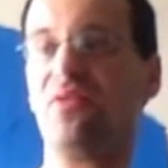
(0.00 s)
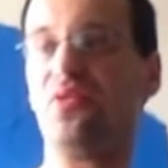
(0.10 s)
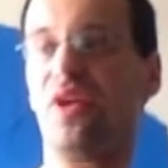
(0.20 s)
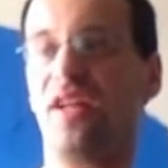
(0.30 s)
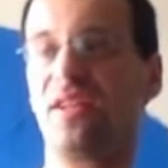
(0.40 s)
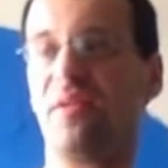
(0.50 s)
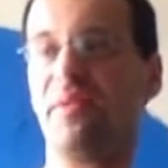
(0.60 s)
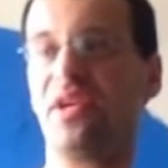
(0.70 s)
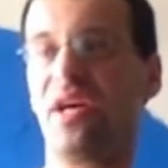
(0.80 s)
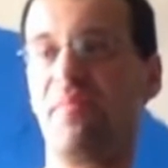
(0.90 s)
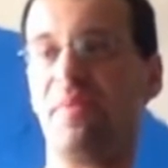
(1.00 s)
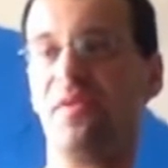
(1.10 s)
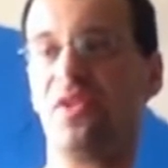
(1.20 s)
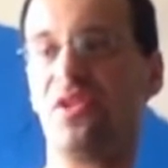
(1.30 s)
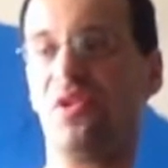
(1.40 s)
I know you're all gonna
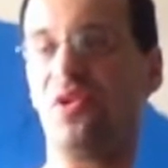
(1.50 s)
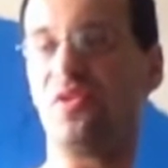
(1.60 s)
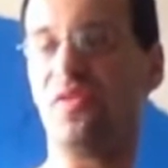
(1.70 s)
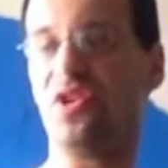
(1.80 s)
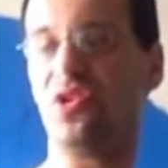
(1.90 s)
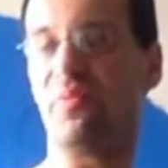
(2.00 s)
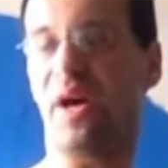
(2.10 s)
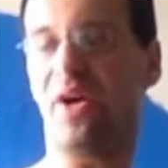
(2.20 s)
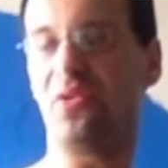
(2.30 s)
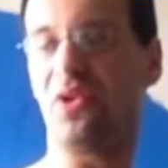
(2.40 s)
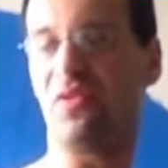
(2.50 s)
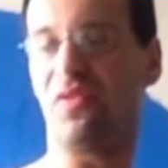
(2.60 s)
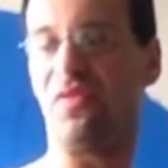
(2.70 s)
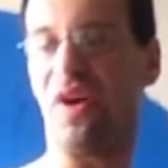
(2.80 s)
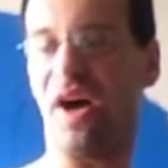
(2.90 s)
get mad and you're not gonna be
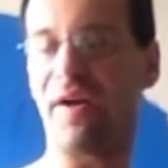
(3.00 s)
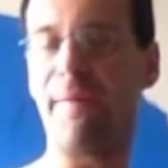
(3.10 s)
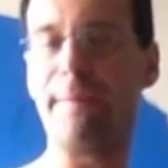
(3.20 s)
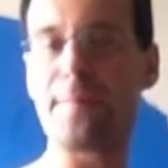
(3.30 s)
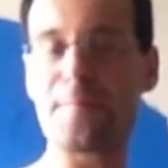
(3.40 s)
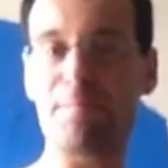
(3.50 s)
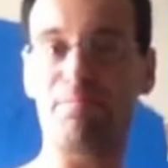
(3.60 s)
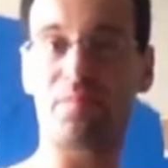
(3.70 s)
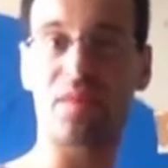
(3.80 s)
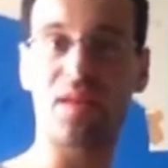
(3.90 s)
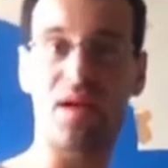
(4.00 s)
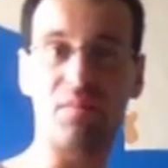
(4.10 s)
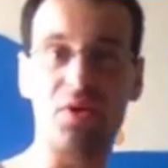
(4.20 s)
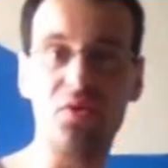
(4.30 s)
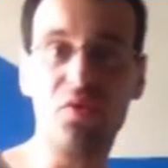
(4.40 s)
happy with the long video, but I don't
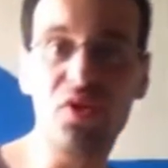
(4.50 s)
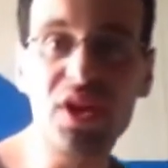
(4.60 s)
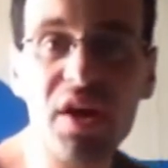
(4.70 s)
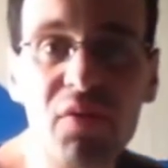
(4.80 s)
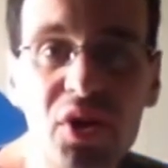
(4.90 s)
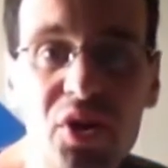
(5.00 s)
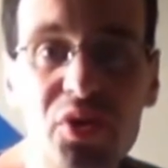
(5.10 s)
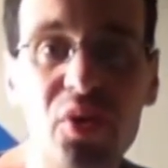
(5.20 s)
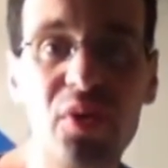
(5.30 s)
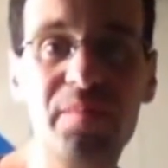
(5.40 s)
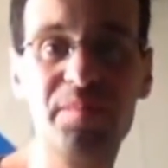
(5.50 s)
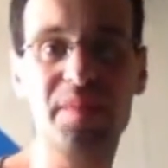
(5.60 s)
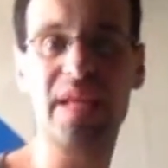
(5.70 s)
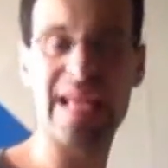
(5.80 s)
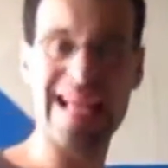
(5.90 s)
give a fuck.
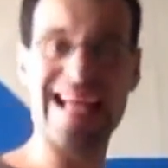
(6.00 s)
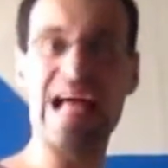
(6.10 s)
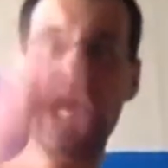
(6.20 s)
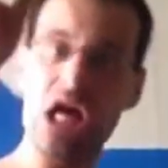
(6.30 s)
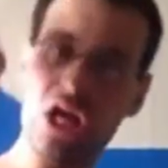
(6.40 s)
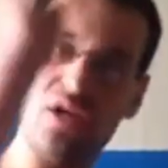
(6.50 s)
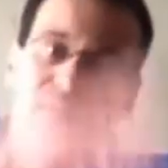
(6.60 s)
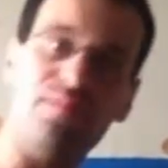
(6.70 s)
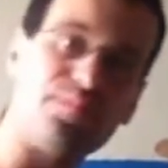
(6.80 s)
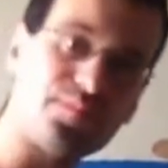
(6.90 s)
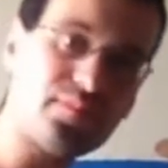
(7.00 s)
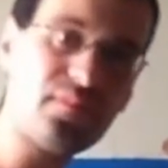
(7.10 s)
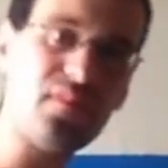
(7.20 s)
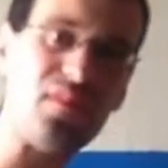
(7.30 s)
I'm gonna do what I wanna do.